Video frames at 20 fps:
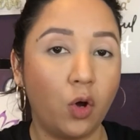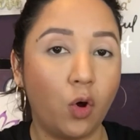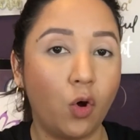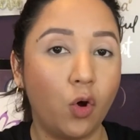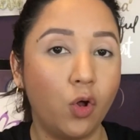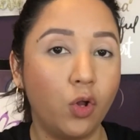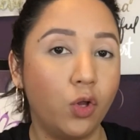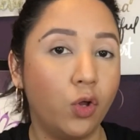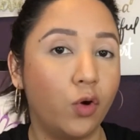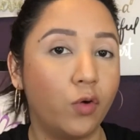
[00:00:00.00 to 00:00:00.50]

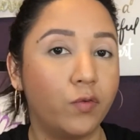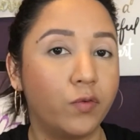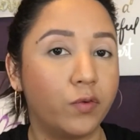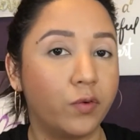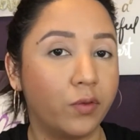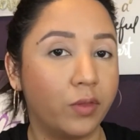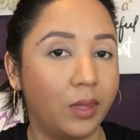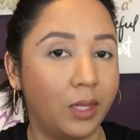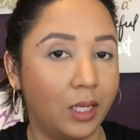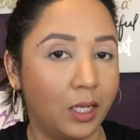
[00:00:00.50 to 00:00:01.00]
all
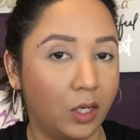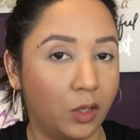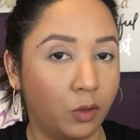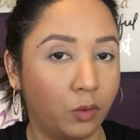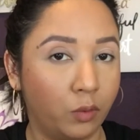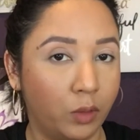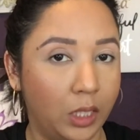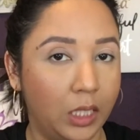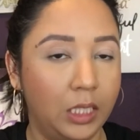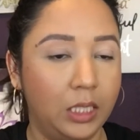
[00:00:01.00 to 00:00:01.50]
over the
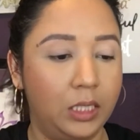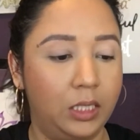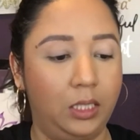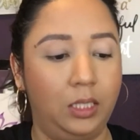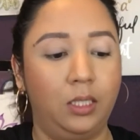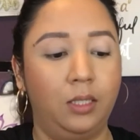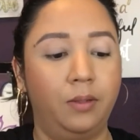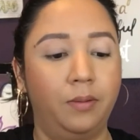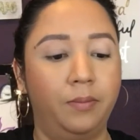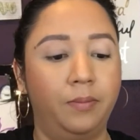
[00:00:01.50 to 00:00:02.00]
crease.